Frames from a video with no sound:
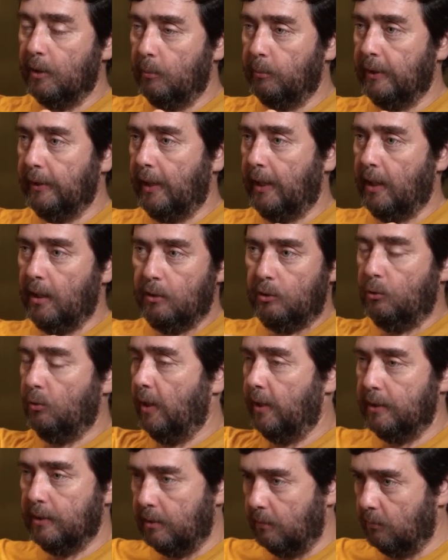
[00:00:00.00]
to be the head. You
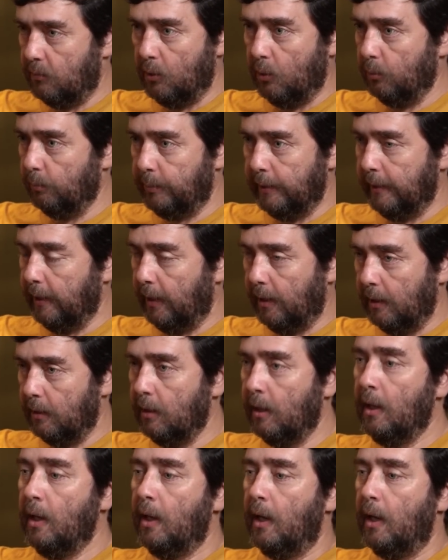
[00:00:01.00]
guys don't be the head.